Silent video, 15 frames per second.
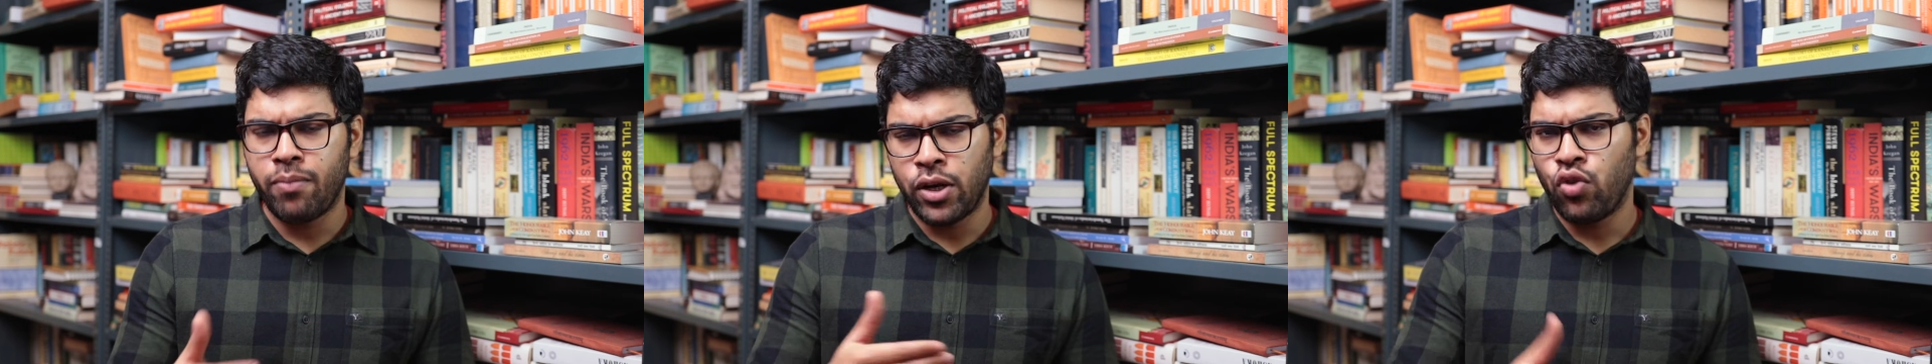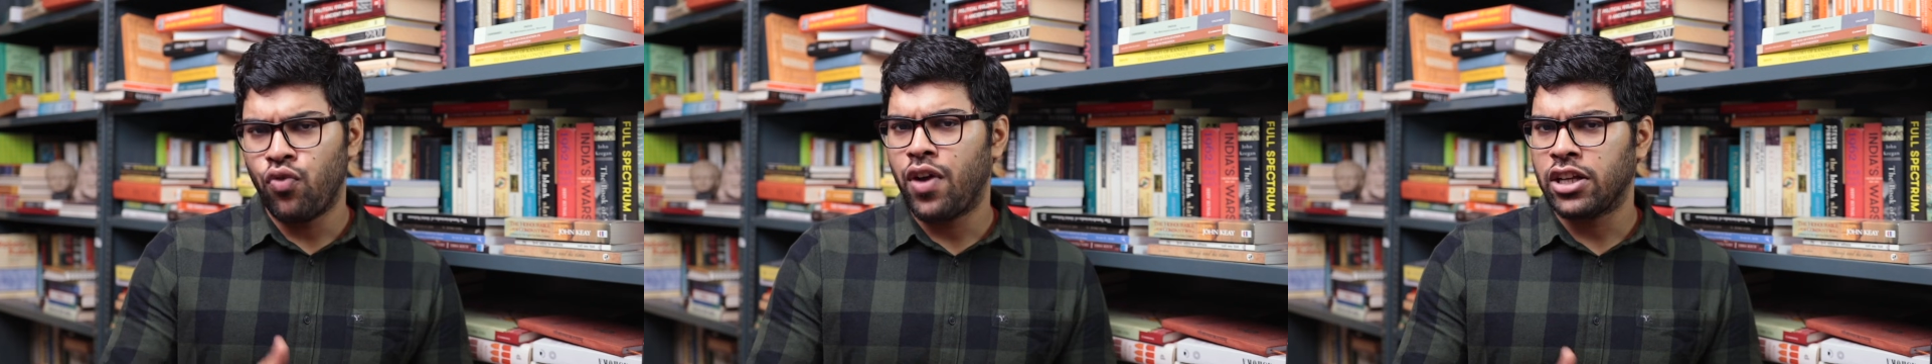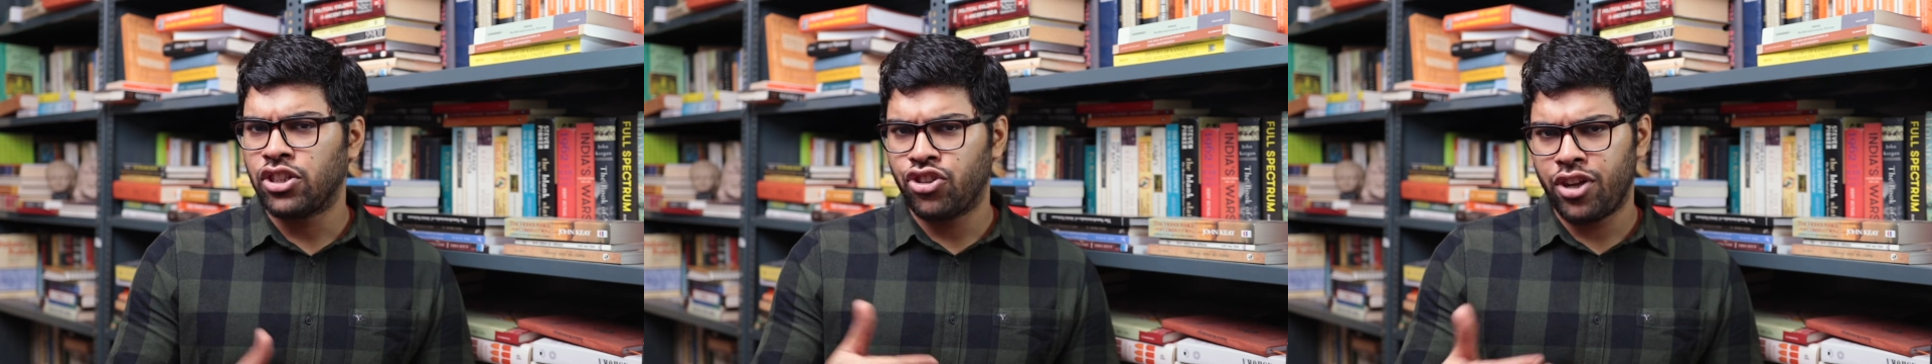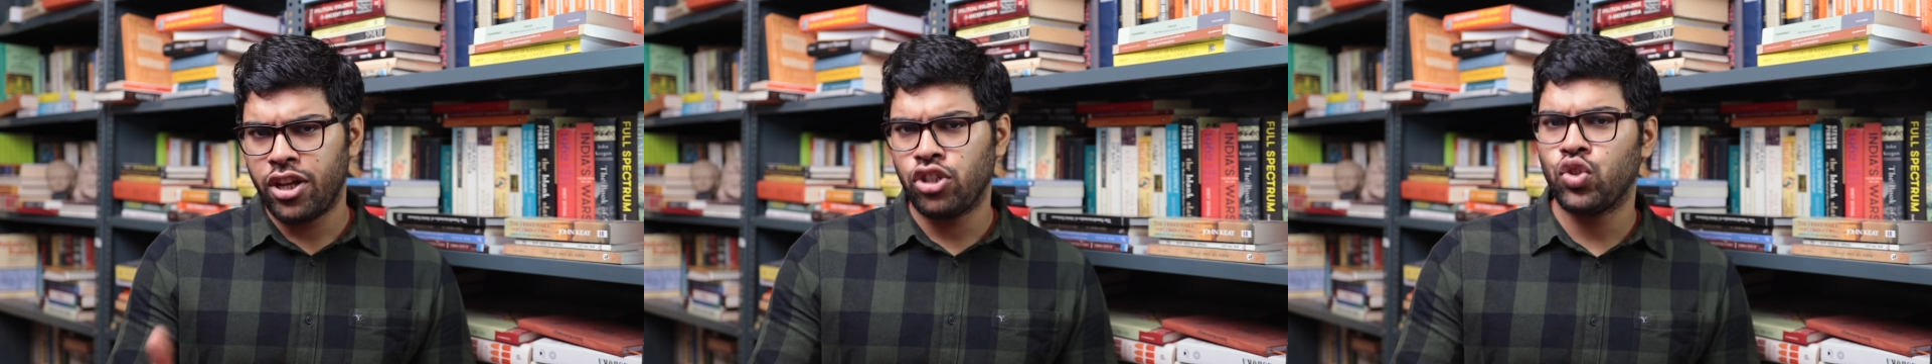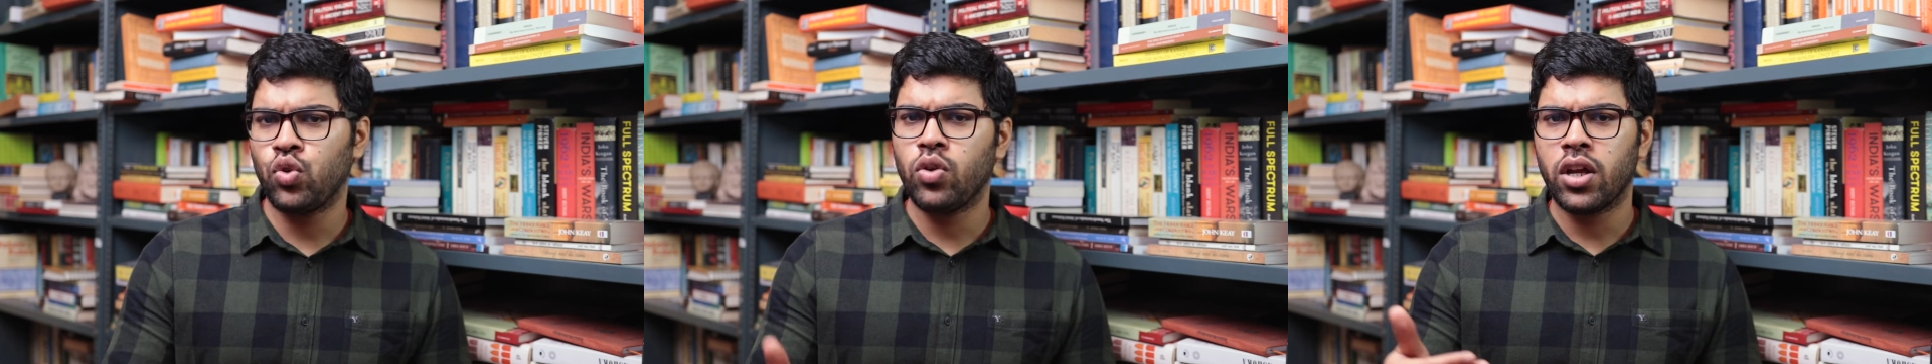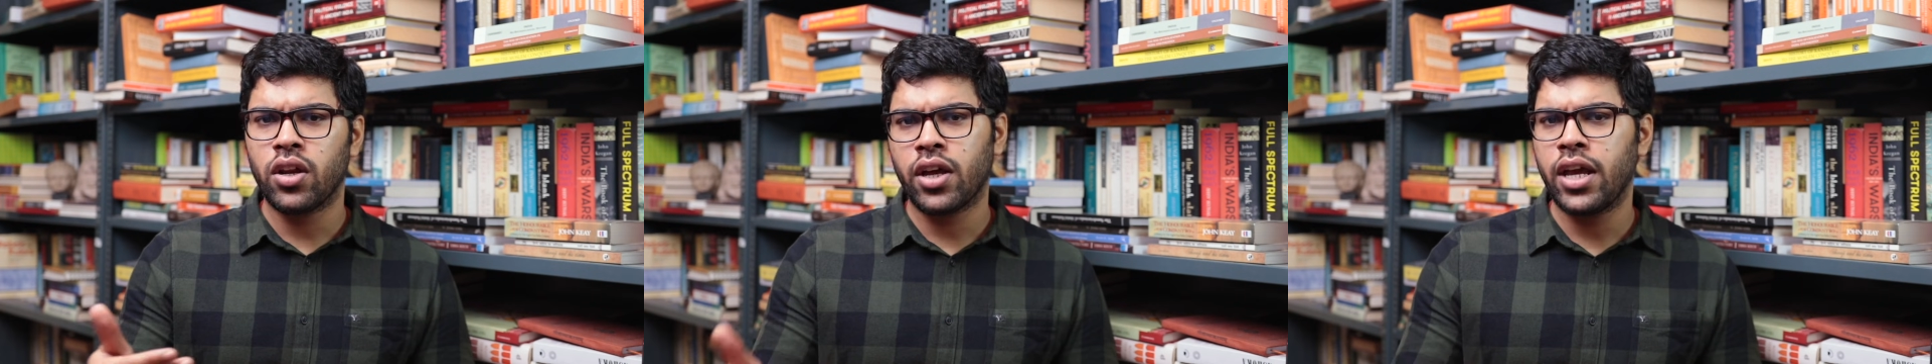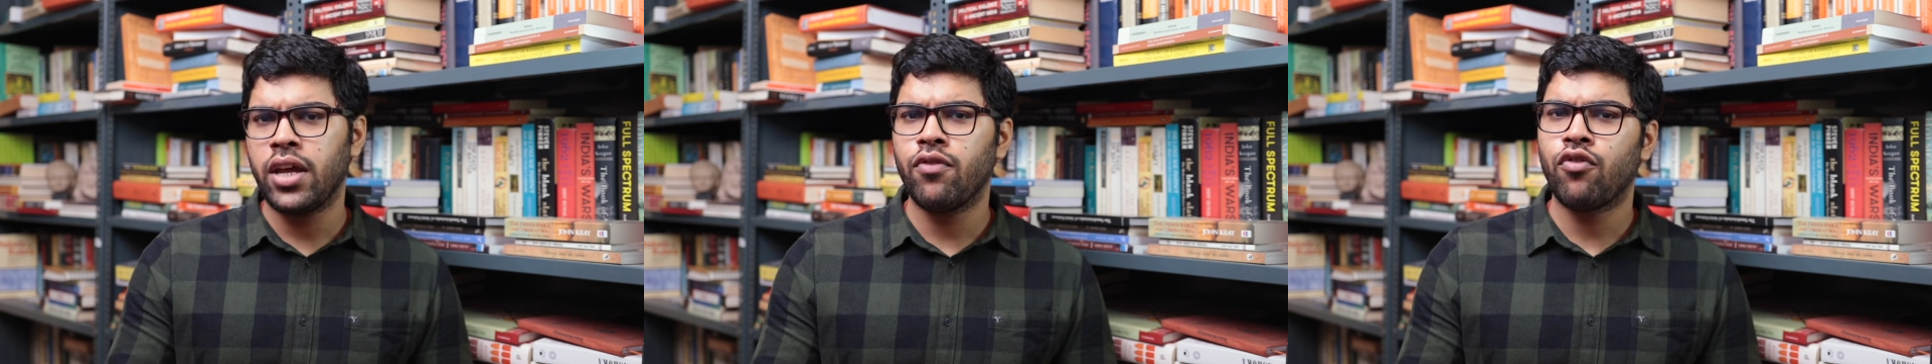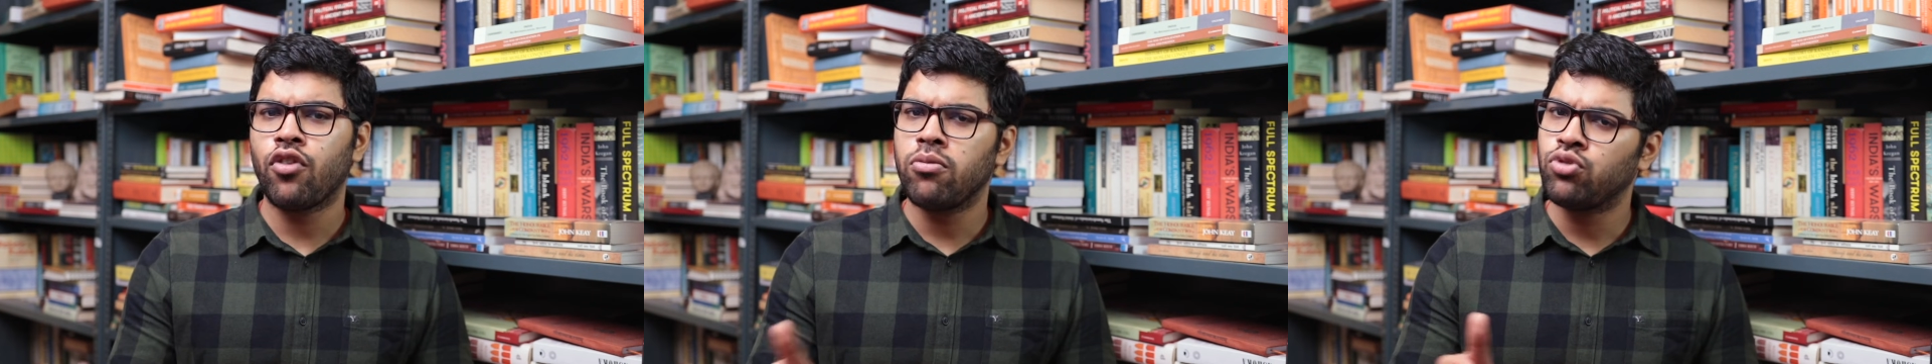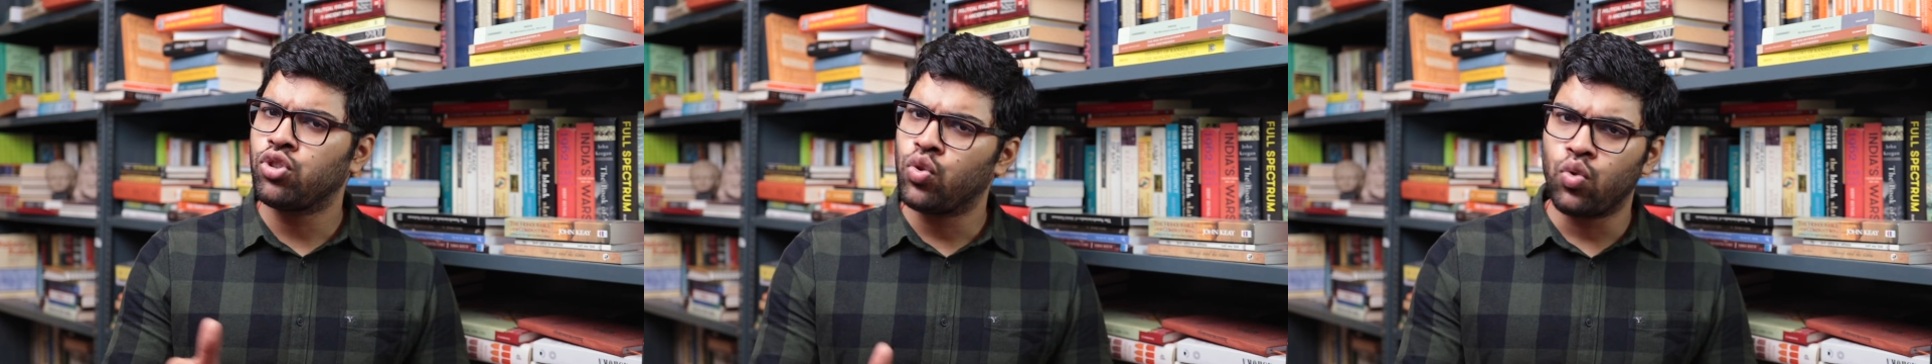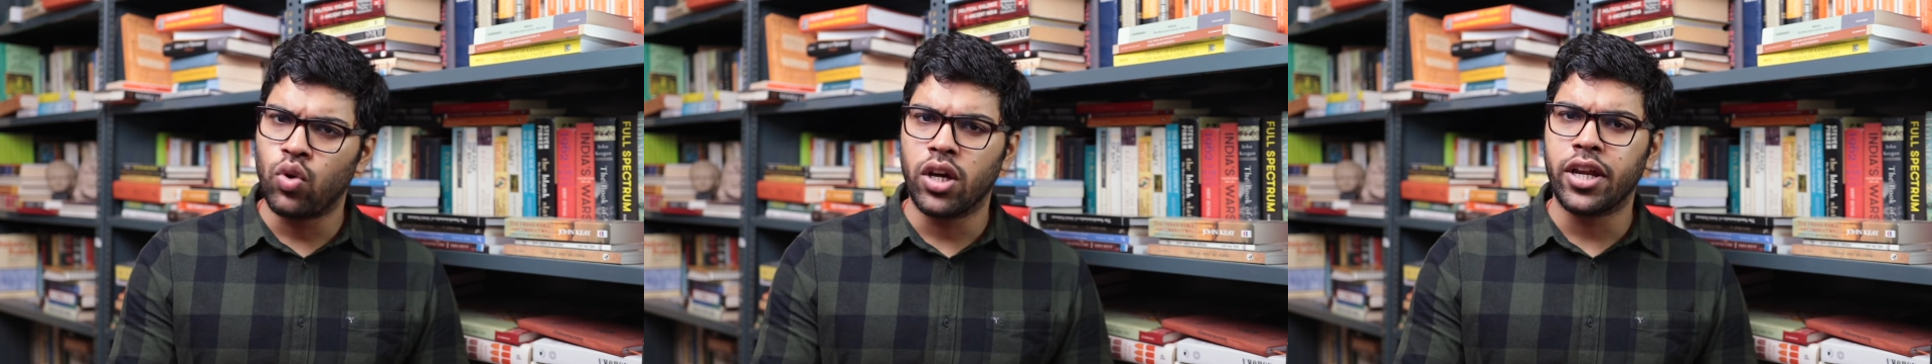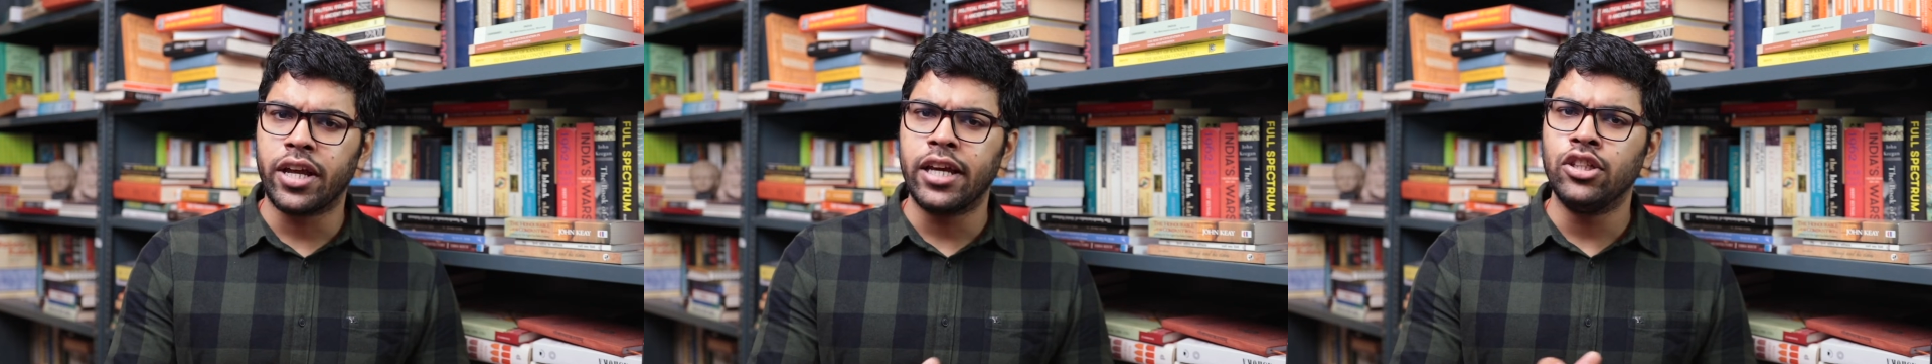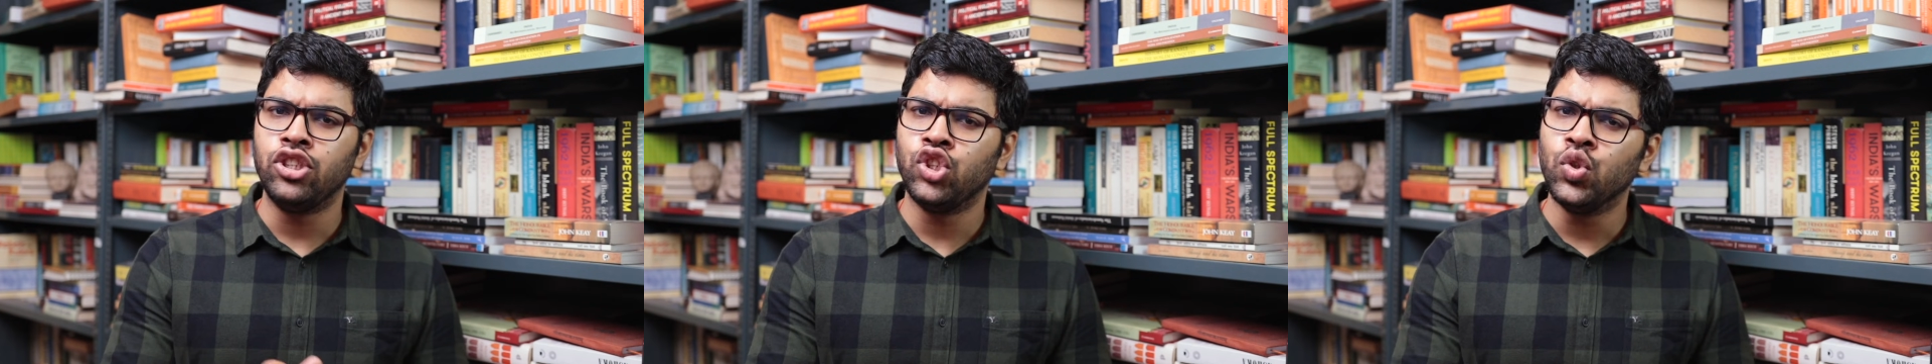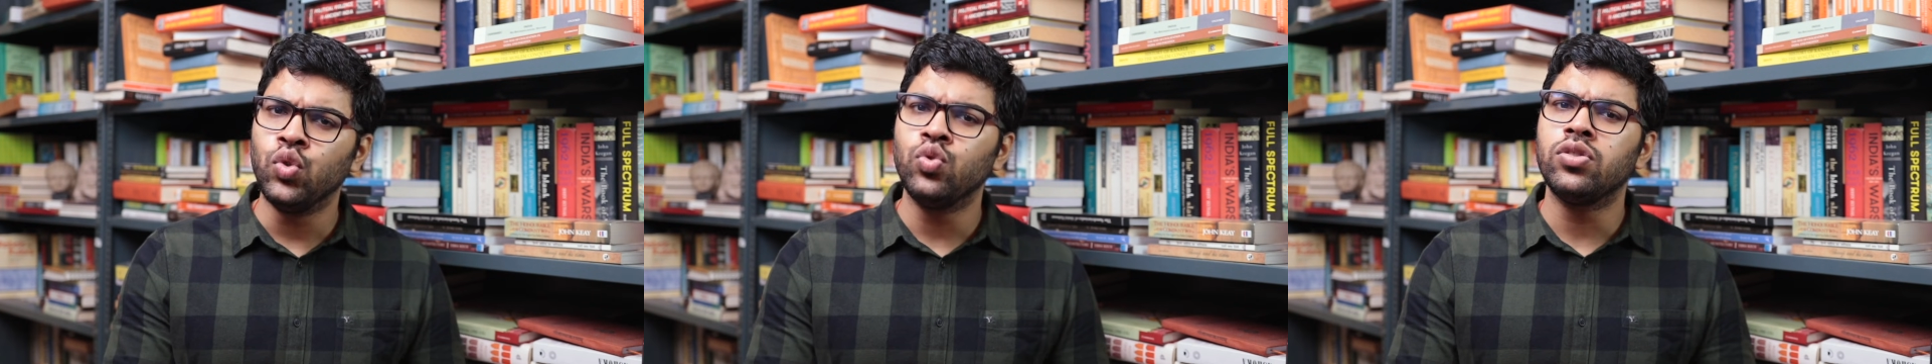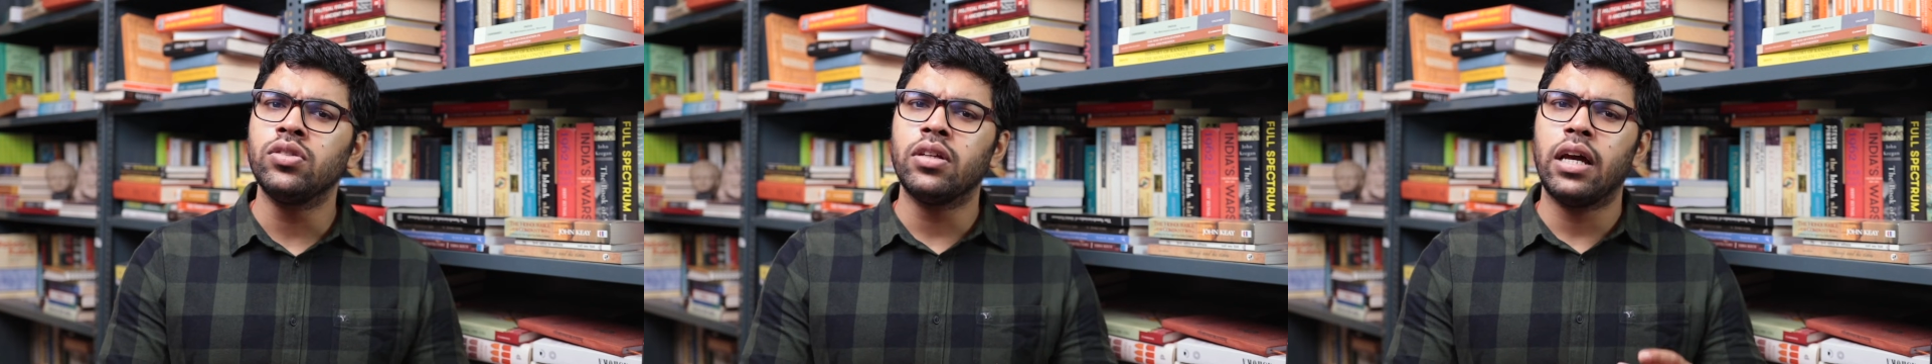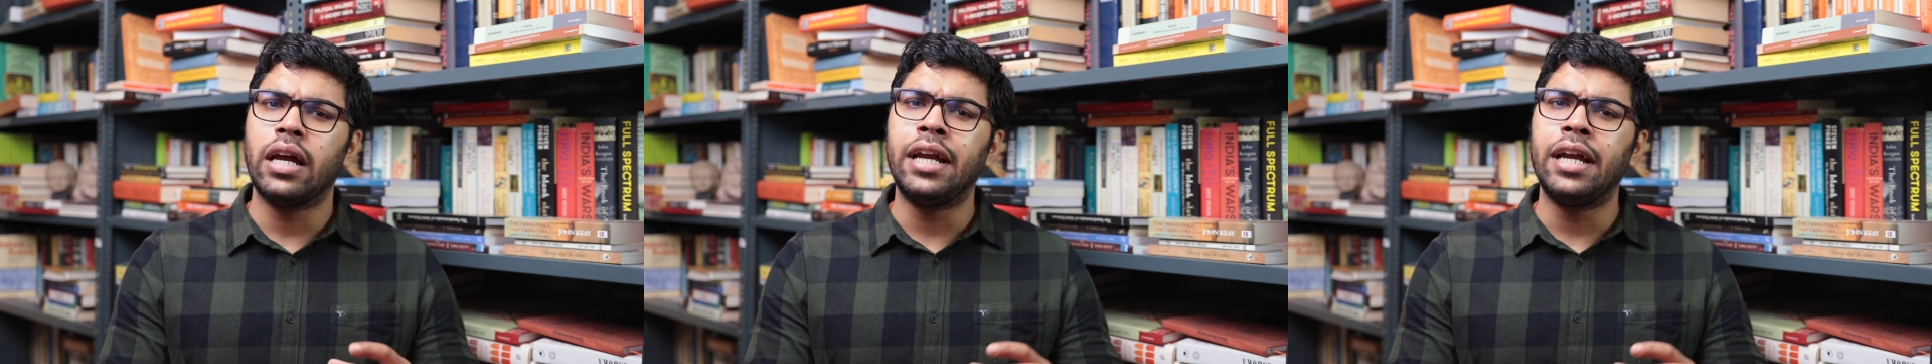manufacturing sugarcane from sugarcane juice,